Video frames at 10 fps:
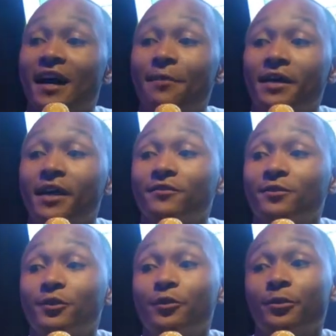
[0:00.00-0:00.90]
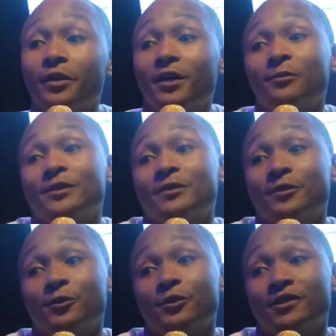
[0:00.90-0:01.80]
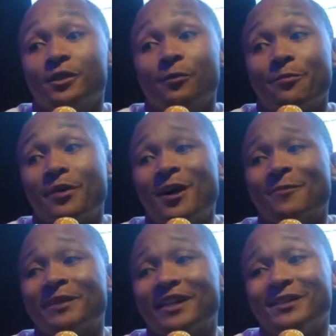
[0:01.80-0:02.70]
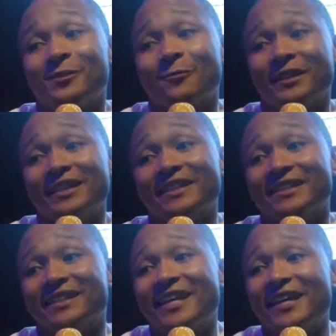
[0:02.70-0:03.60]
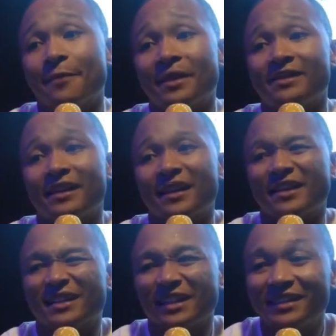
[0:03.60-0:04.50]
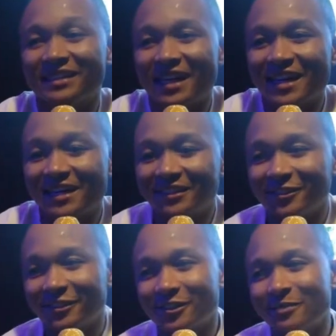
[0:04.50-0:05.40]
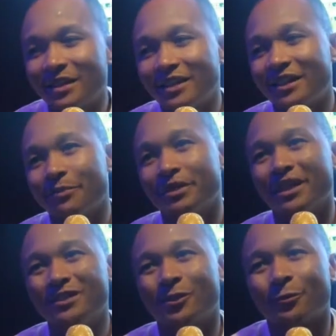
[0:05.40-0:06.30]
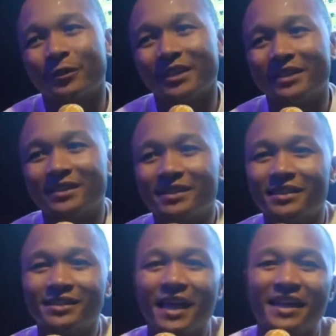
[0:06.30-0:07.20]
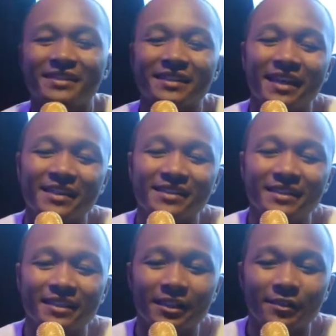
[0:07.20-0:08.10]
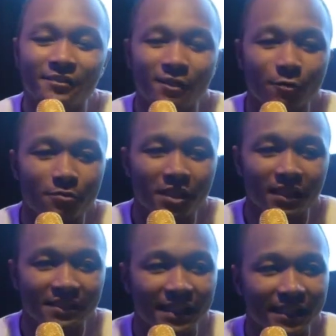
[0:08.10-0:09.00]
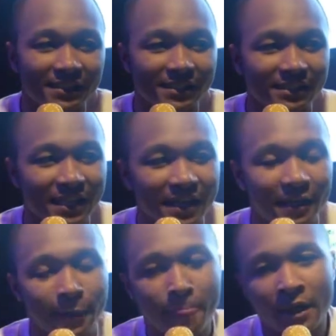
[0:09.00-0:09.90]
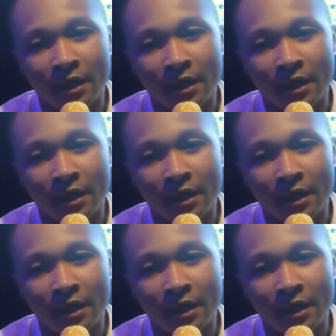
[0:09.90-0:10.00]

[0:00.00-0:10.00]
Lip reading: gonna have to do a song with Pop, man. That's the realest. It may sound like a cliche answer or something like that, but that's the realest. It's just like his legacy lives so much that it's just like,